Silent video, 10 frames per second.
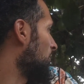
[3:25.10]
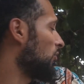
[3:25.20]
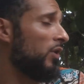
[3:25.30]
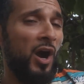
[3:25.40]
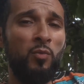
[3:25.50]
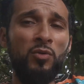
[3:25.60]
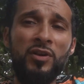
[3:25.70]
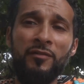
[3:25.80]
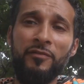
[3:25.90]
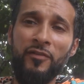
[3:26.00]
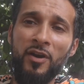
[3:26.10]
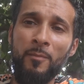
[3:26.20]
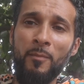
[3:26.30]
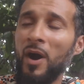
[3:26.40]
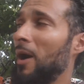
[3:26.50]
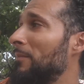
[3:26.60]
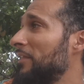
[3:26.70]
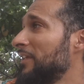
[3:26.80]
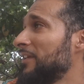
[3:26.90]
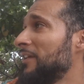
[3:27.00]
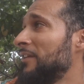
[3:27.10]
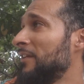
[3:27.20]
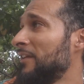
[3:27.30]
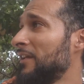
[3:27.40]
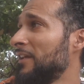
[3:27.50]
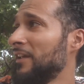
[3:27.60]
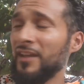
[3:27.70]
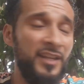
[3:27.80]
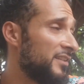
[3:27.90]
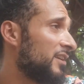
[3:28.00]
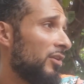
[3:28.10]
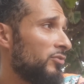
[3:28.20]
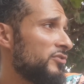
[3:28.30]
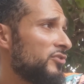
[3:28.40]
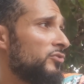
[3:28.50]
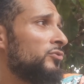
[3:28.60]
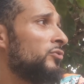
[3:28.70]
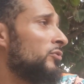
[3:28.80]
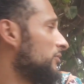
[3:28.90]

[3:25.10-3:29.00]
I will confirm, but I'm thinking it's close to